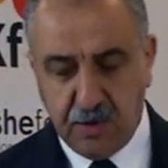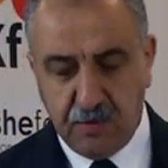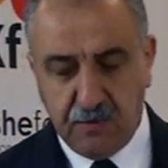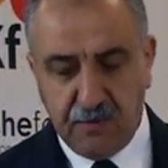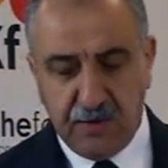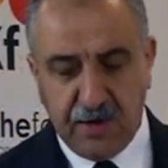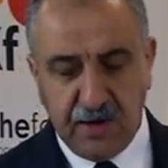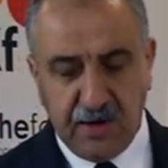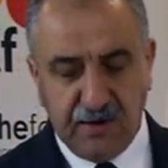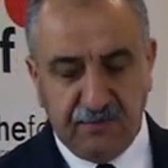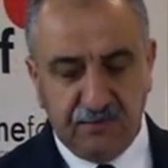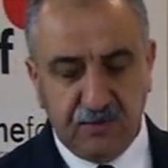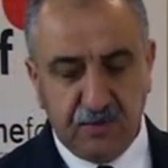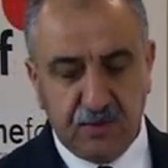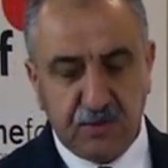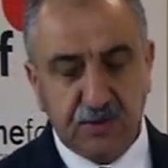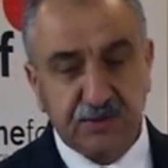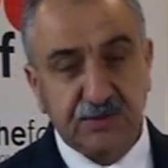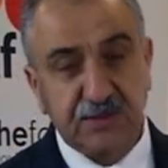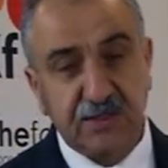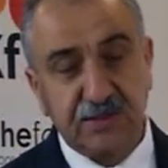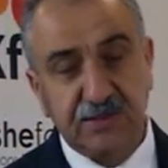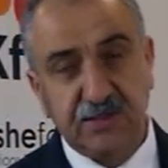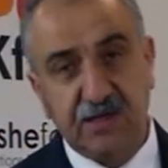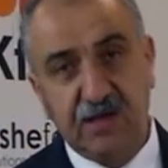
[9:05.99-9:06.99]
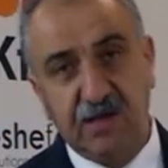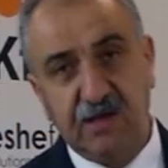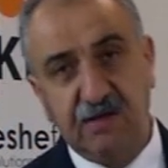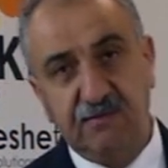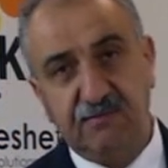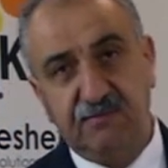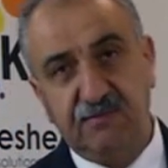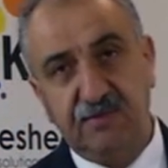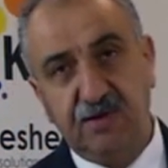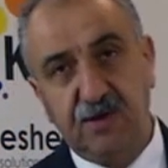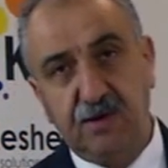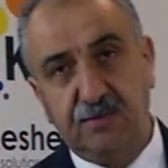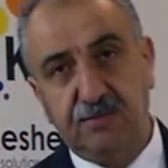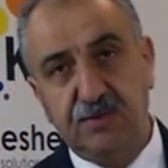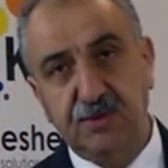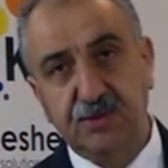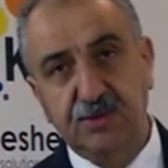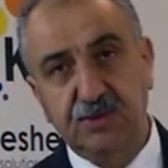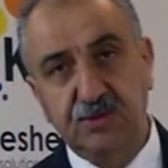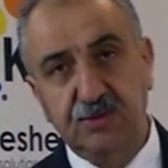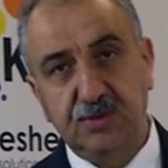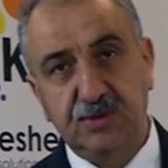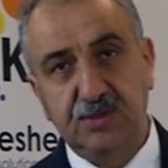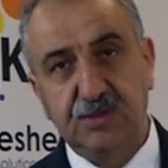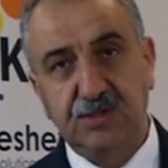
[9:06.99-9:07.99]
we have looked at every
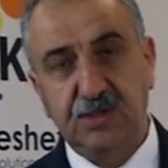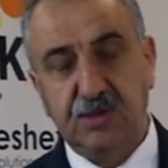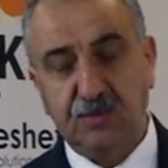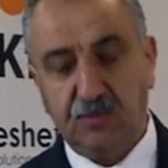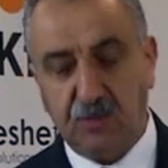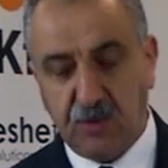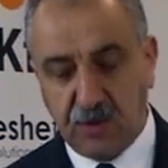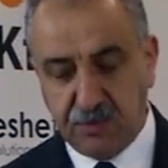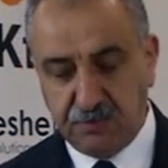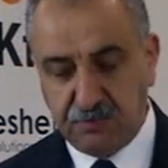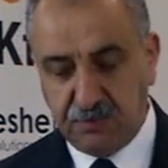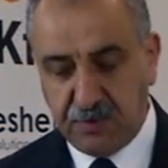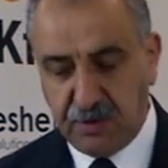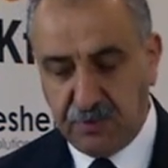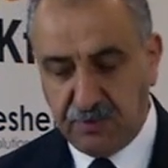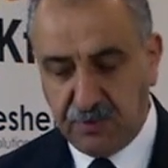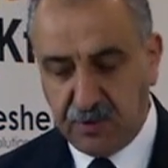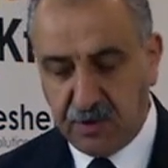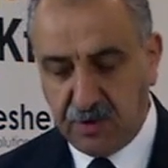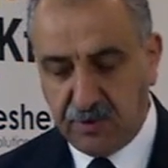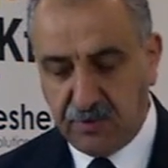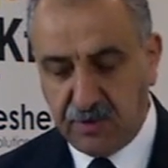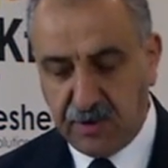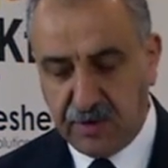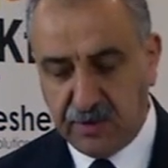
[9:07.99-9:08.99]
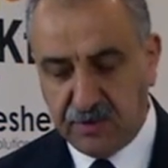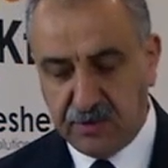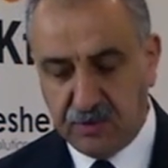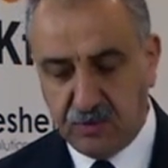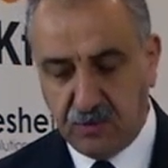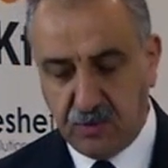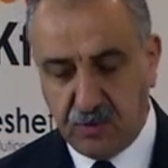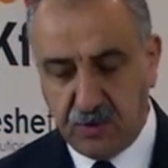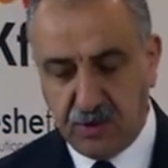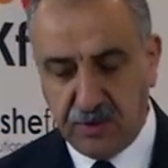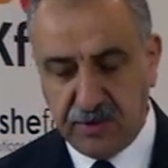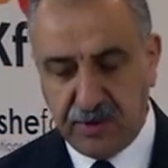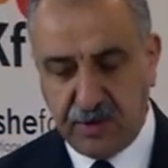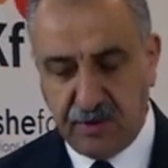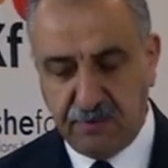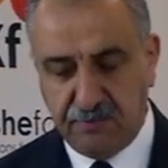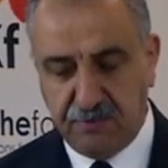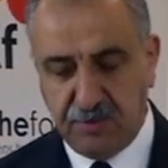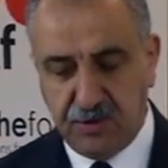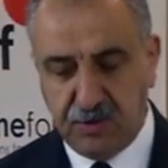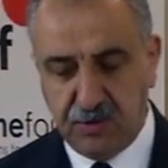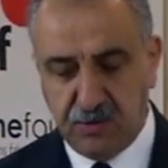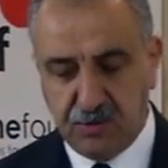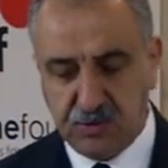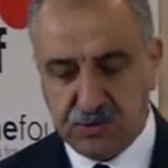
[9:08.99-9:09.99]
opportunity what people around the world have
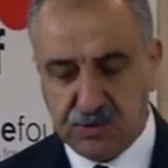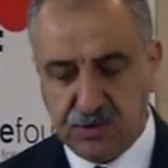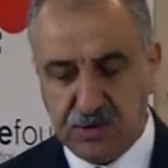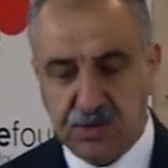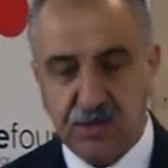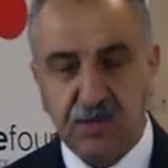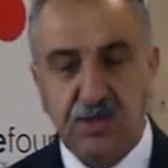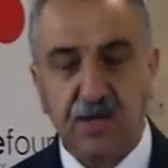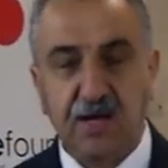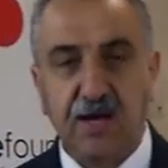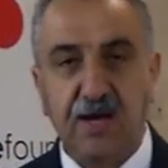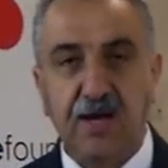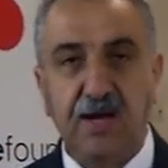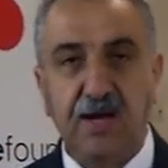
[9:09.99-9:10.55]
been using